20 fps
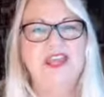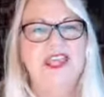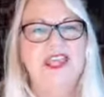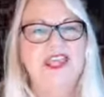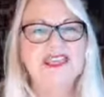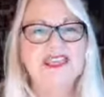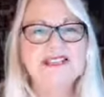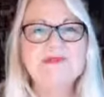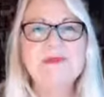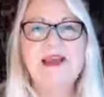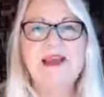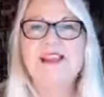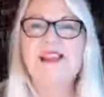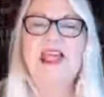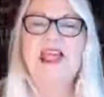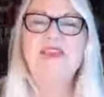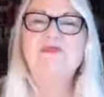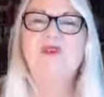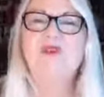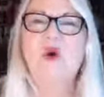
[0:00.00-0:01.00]
Is my
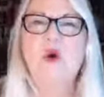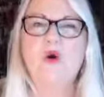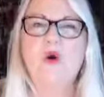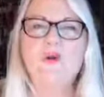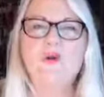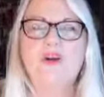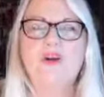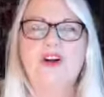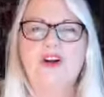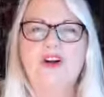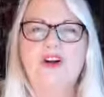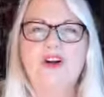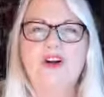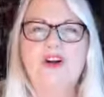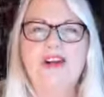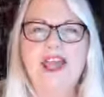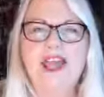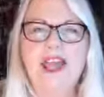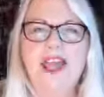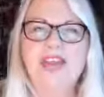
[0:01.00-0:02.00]
life over?
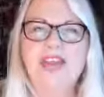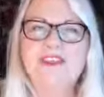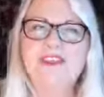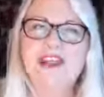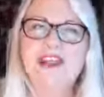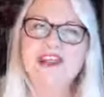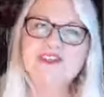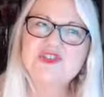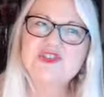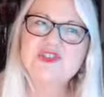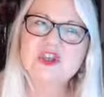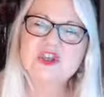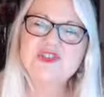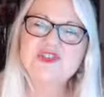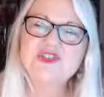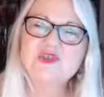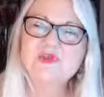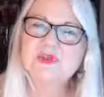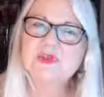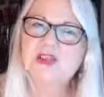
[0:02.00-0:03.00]
And then I started
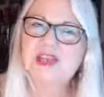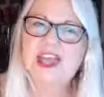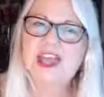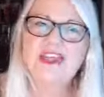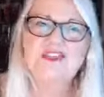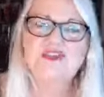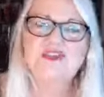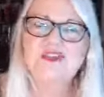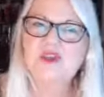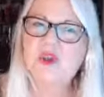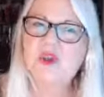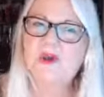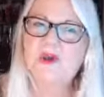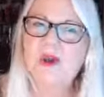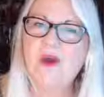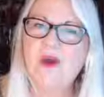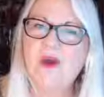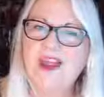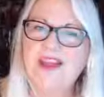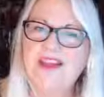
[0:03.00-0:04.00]
to realize, you know
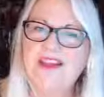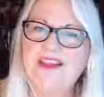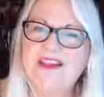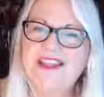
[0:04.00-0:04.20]
what?